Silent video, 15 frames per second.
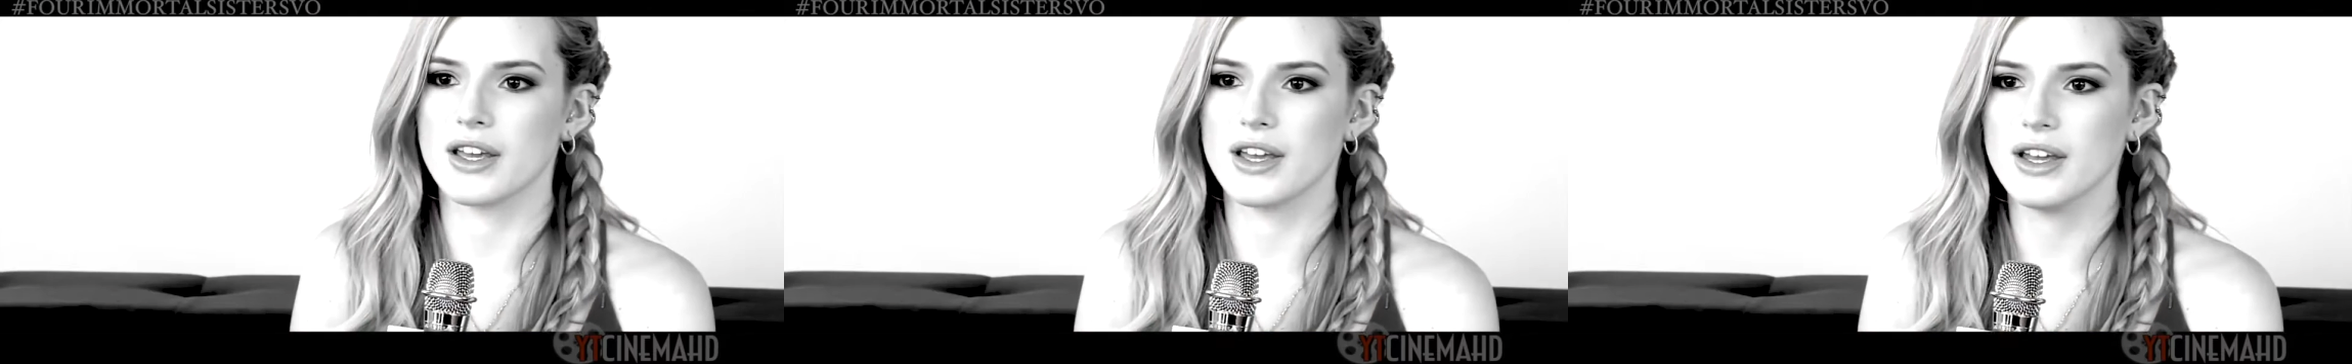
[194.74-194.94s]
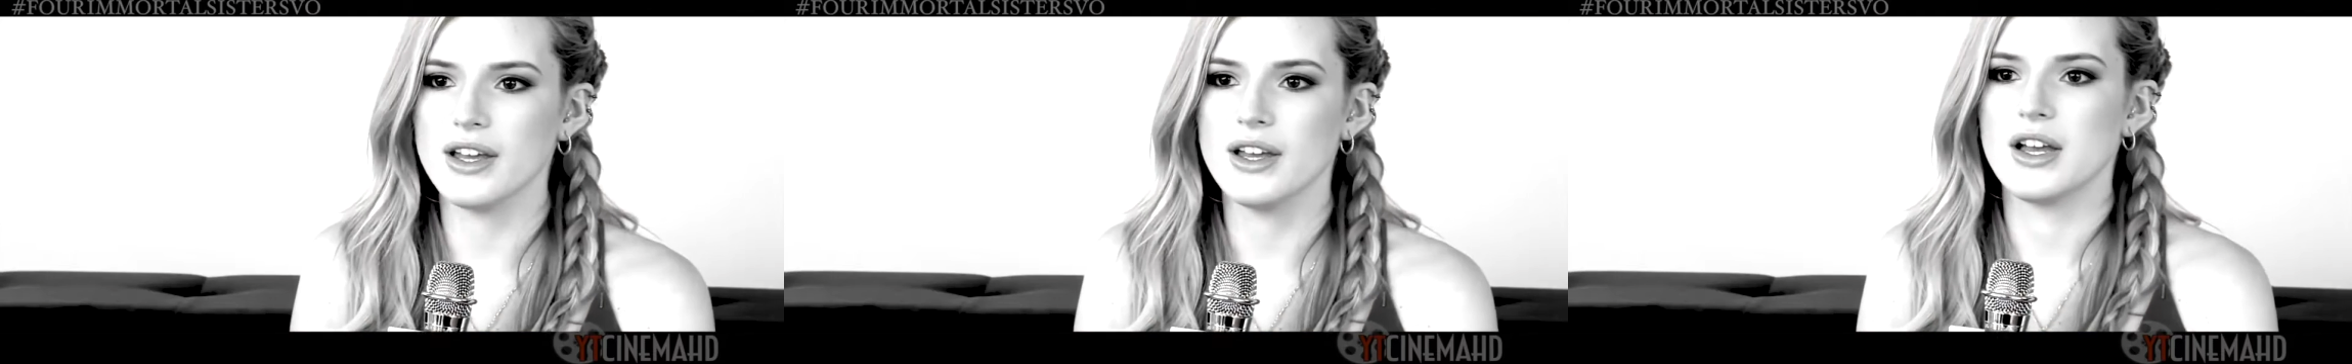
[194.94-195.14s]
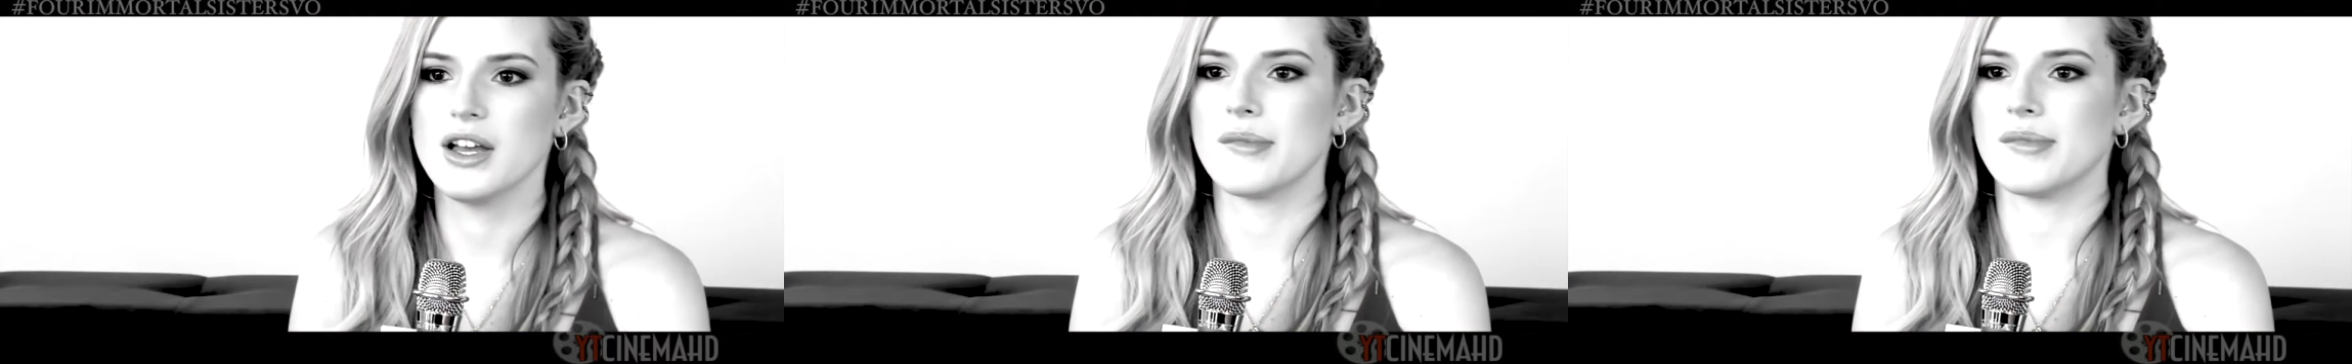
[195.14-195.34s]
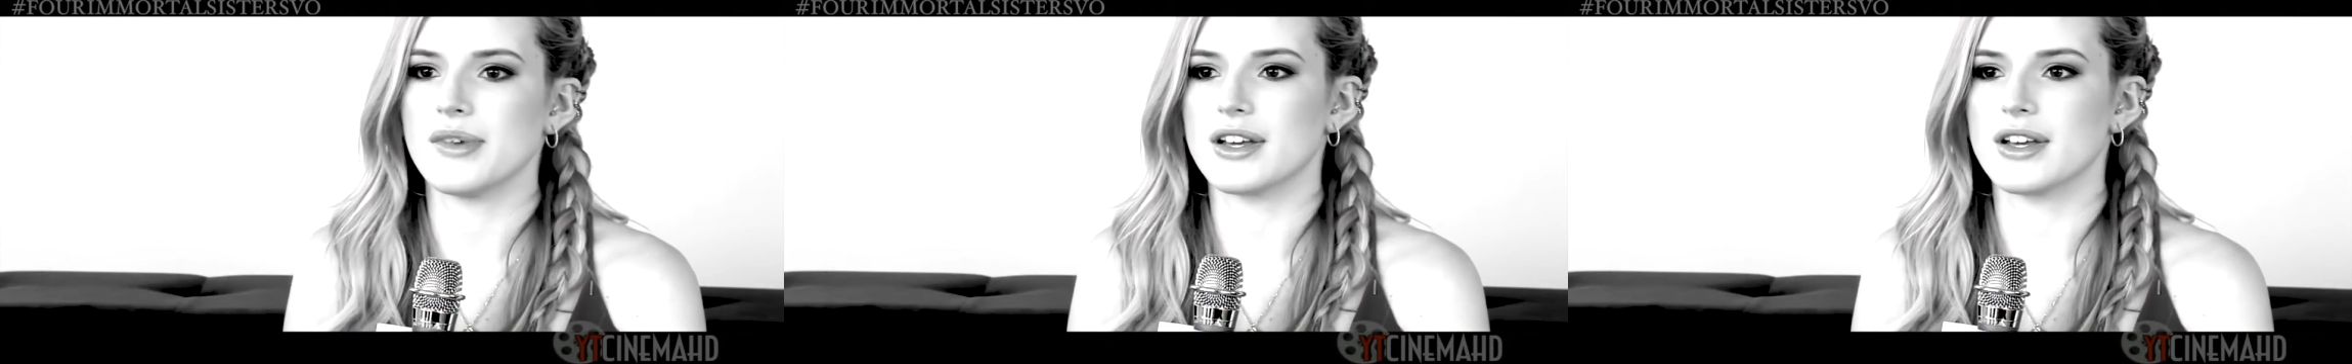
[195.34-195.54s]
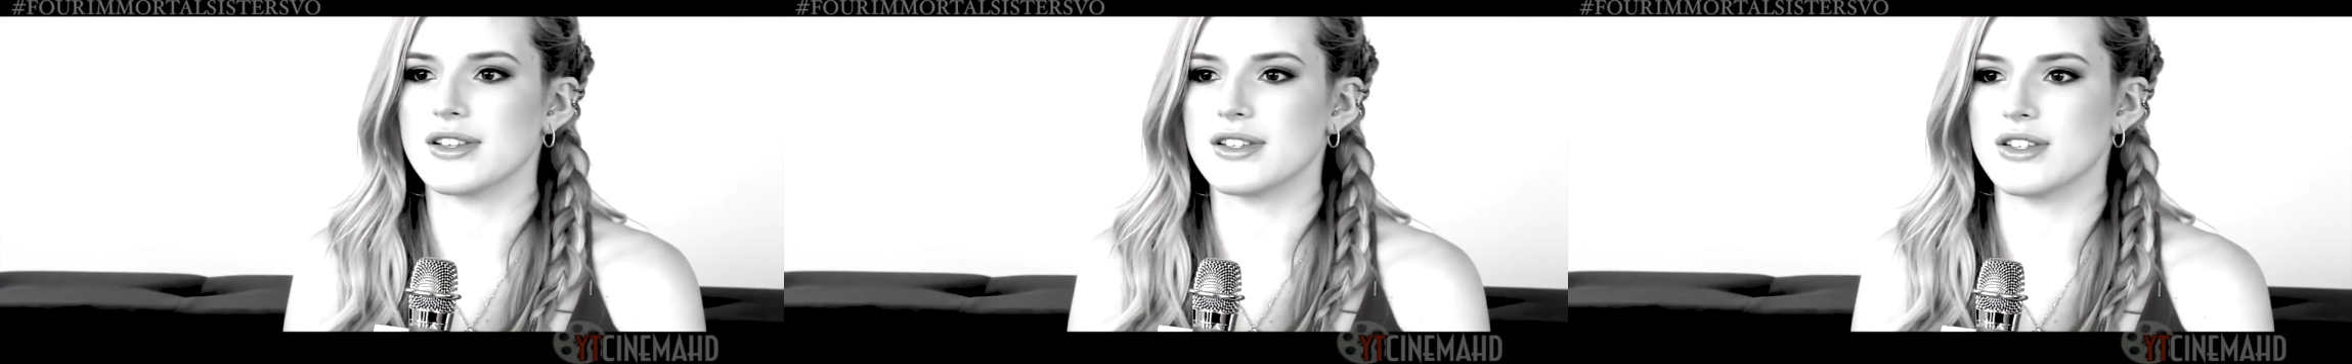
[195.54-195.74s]
So,
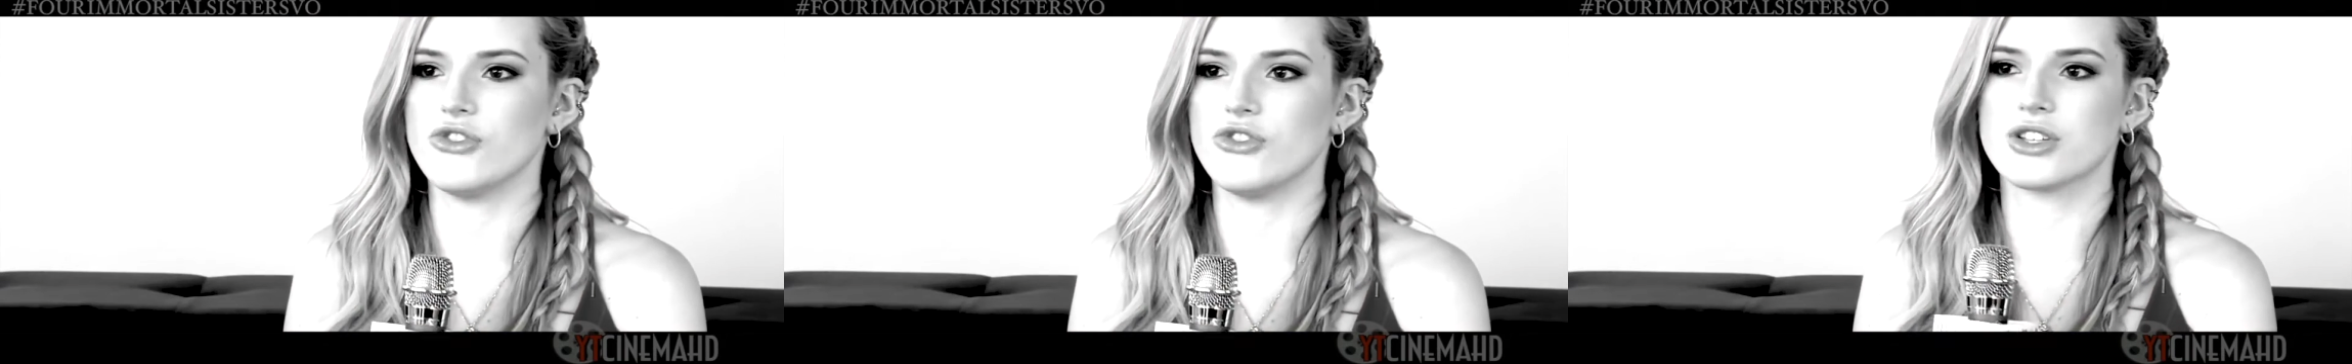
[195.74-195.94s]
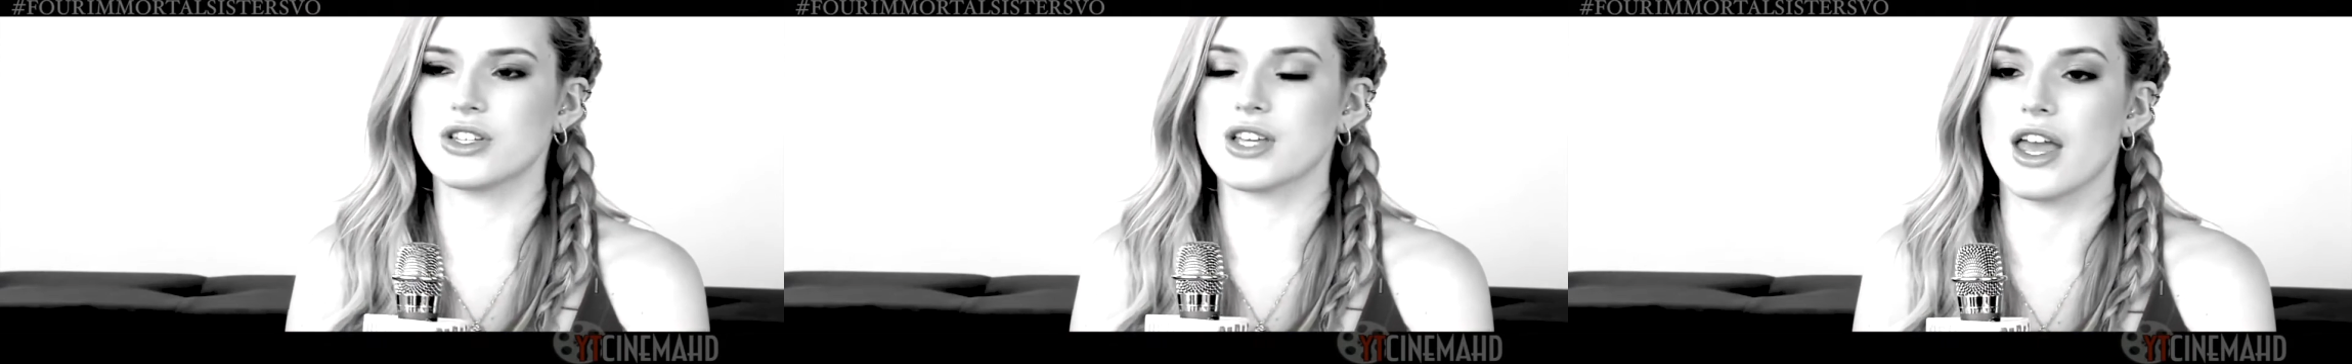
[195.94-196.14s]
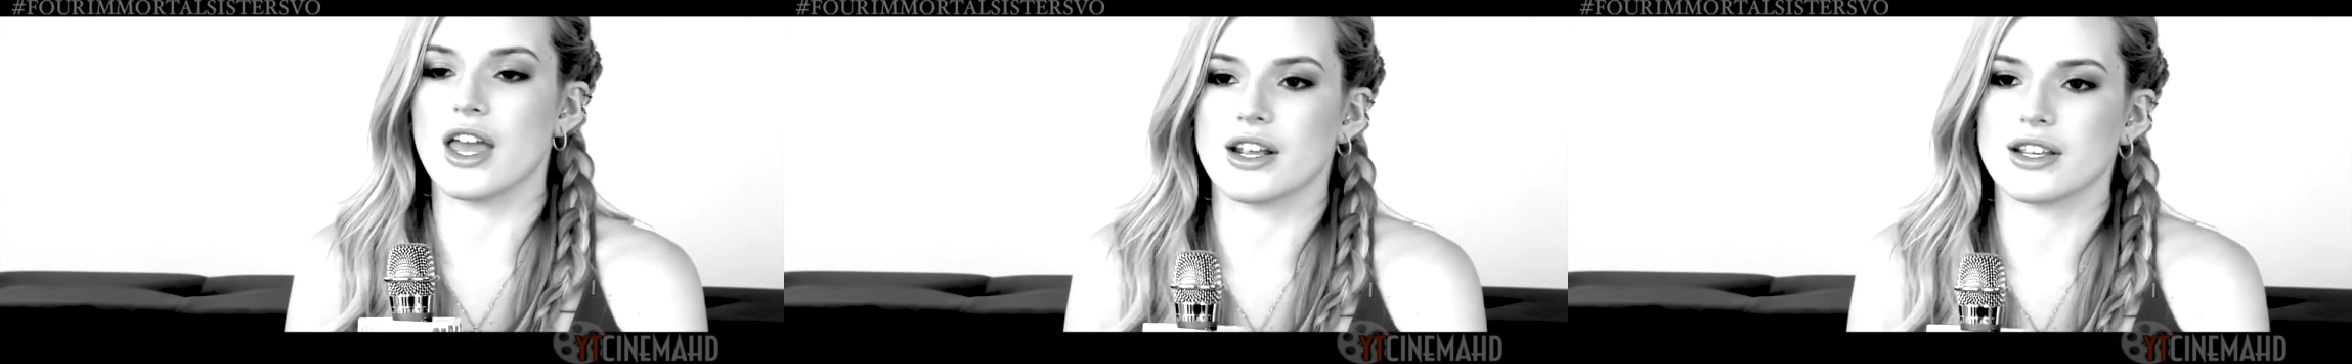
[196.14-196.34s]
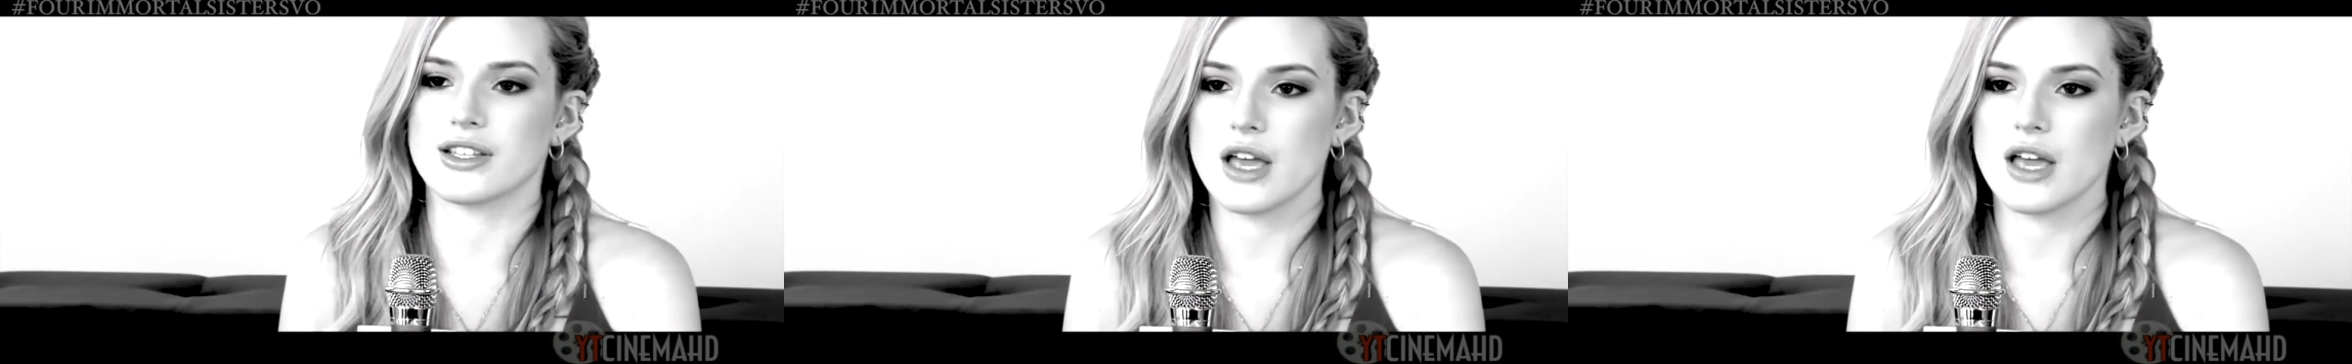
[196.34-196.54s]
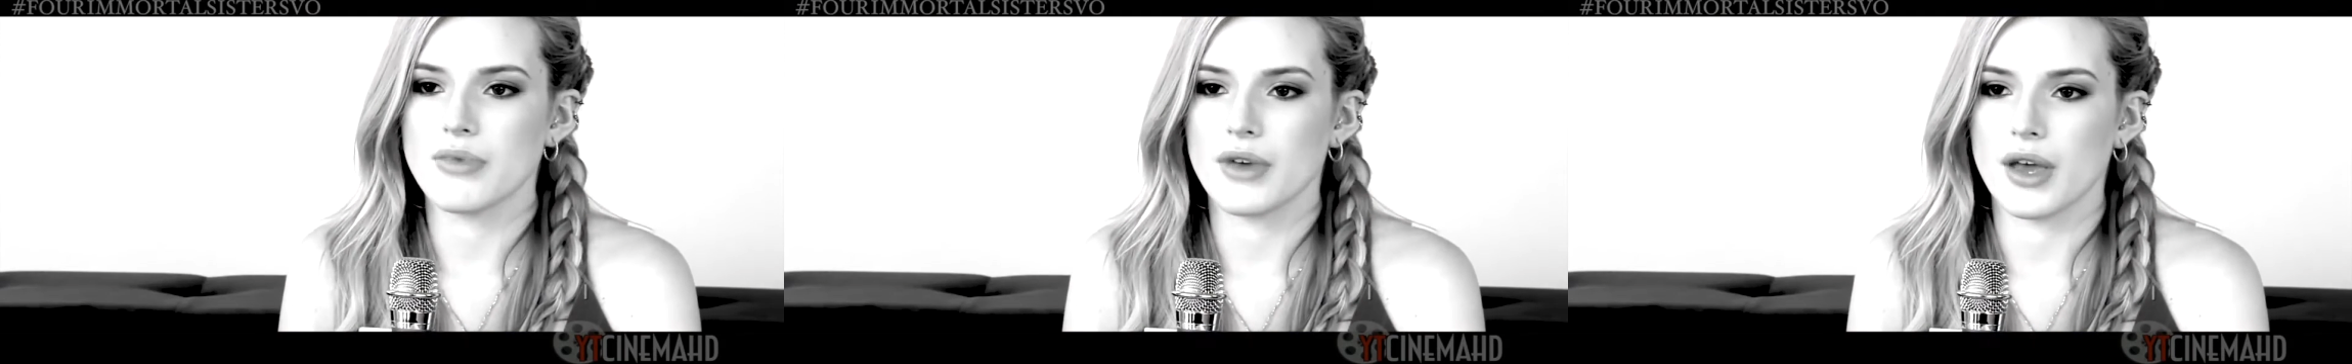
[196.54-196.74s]
if you want to see the
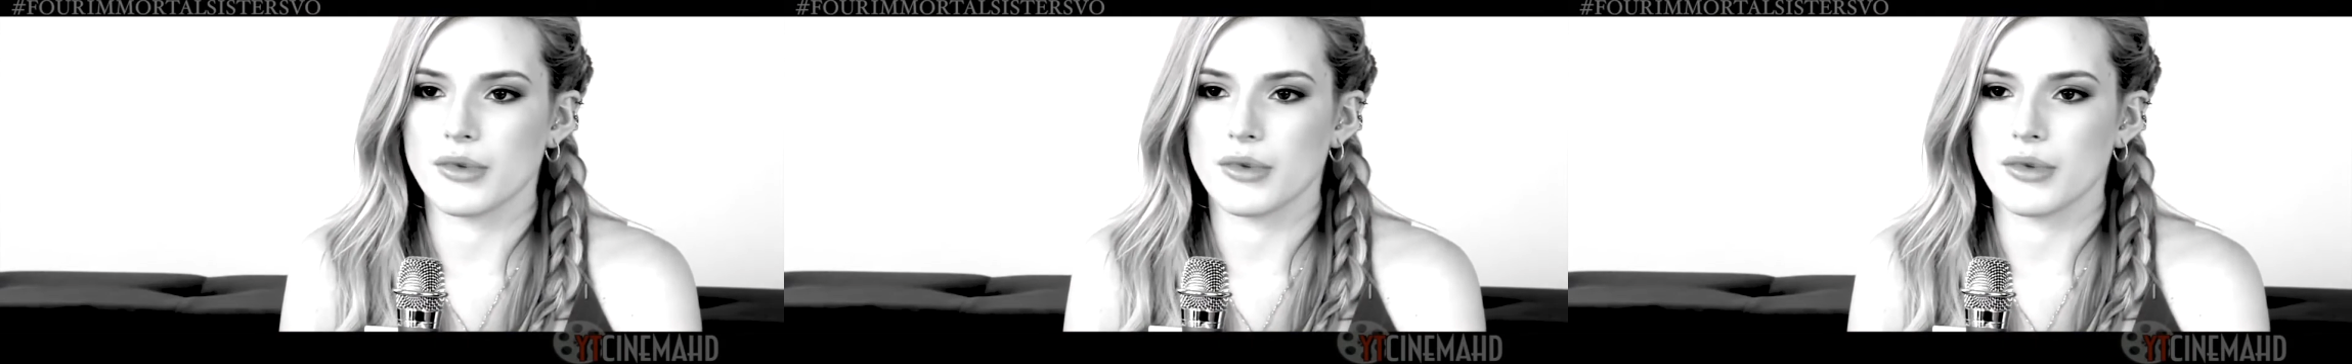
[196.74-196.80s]
beautiful